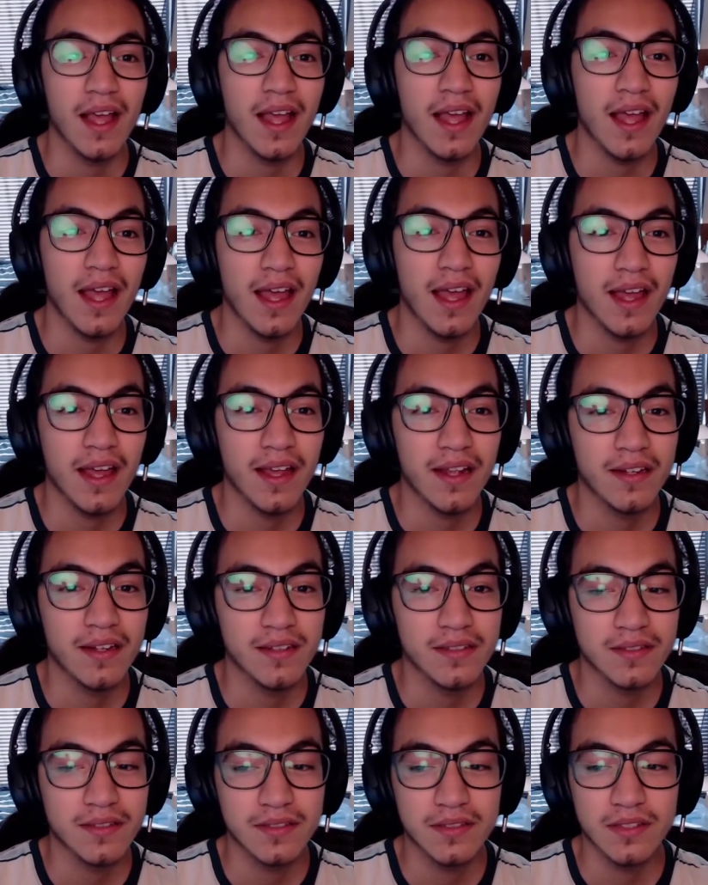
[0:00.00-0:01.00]
And
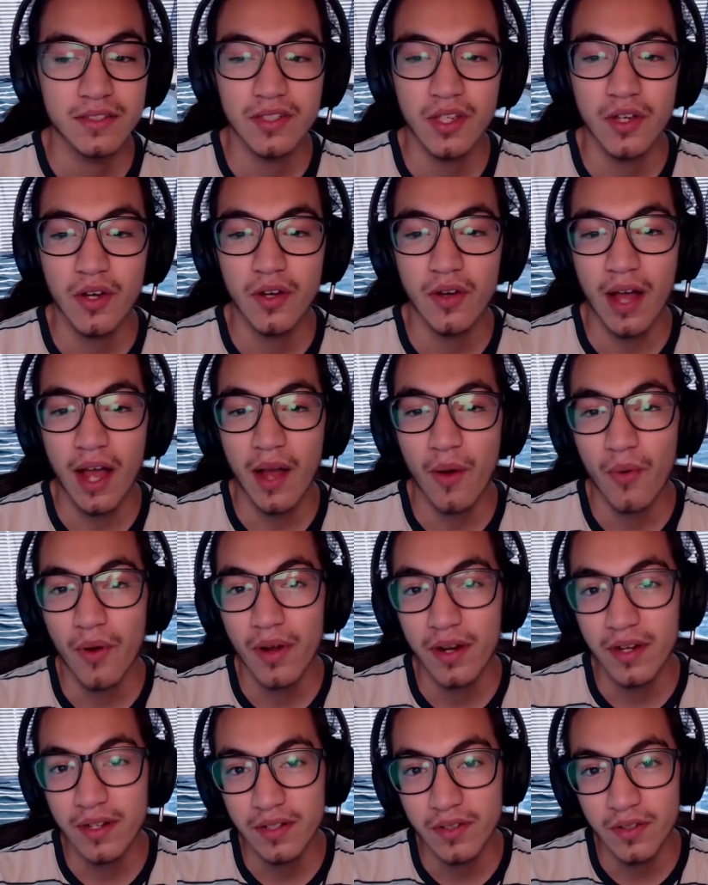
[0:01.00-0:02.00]
so I
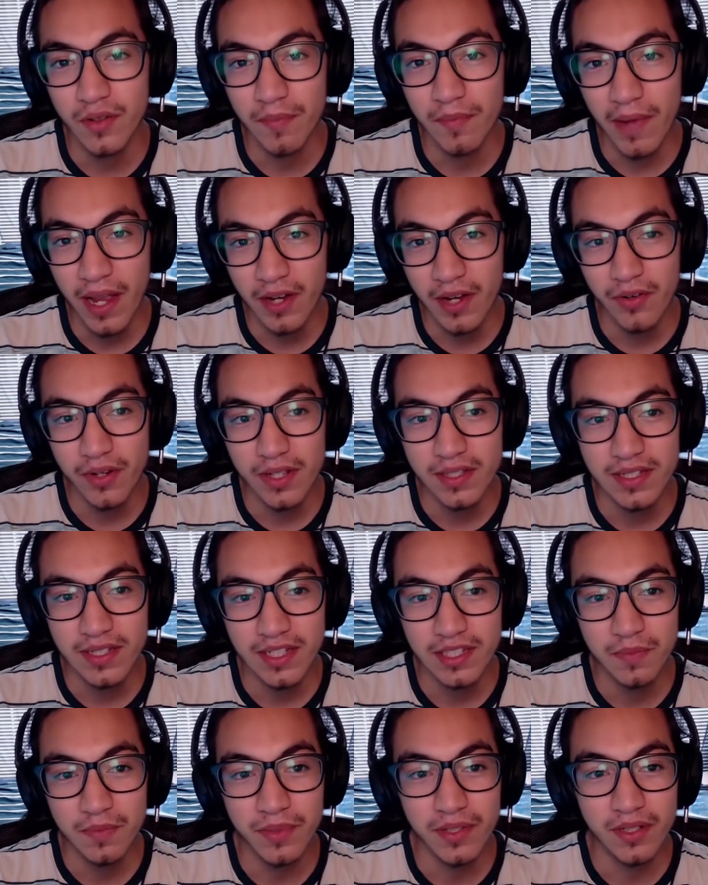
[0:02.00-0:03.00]
wanted to do a micro
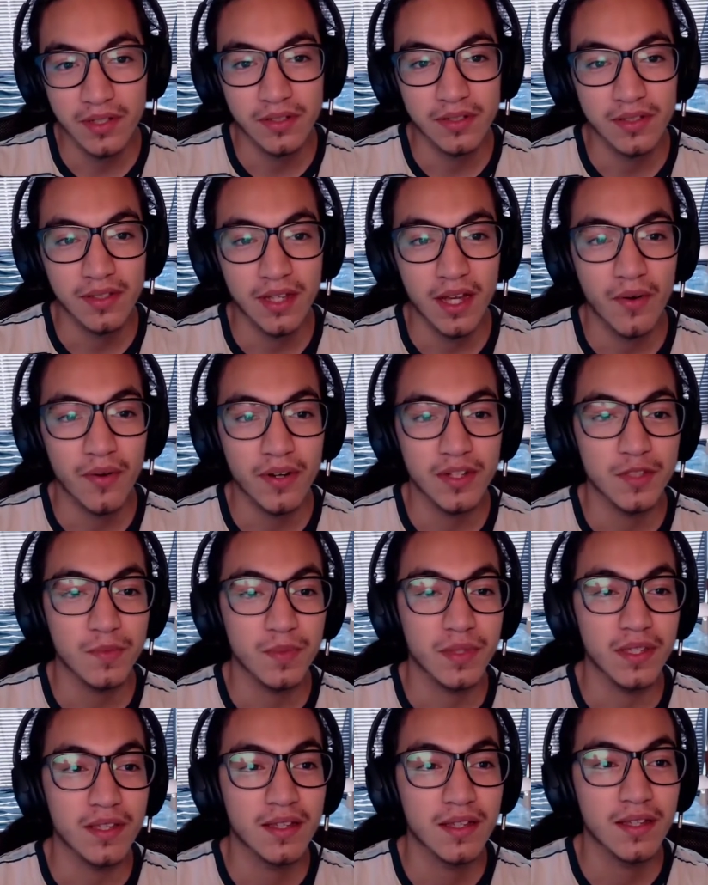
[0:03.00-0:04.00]
ATX build. I wanted to
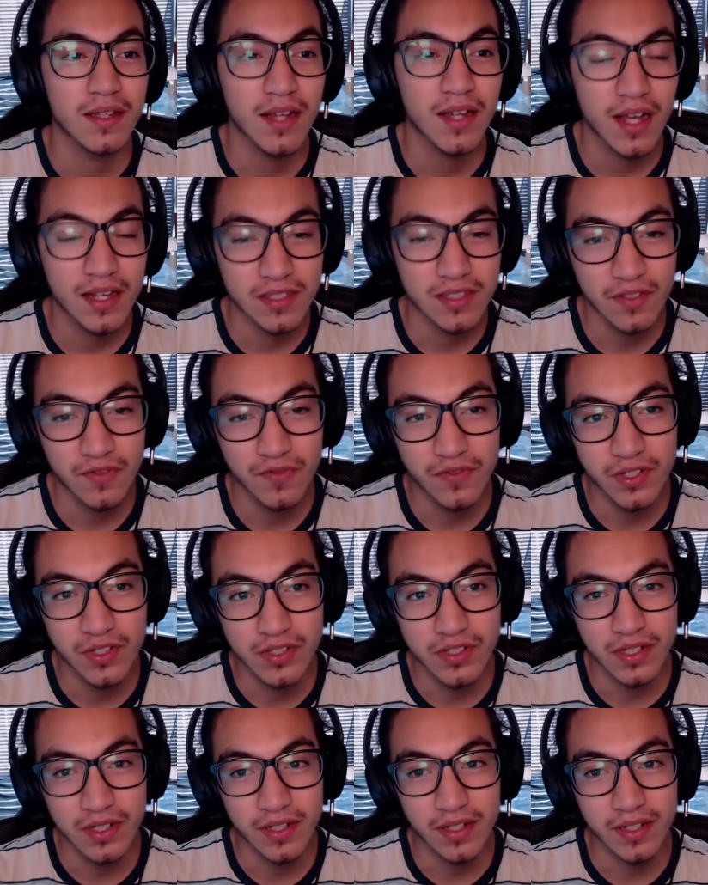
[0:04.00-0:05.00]
be cost
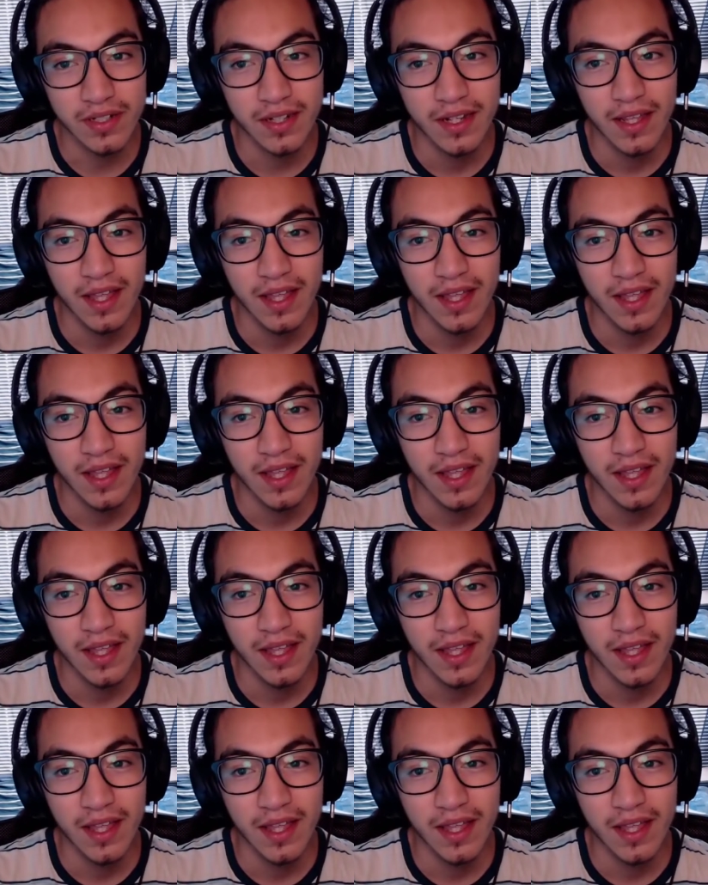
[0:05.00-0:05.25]
efficient,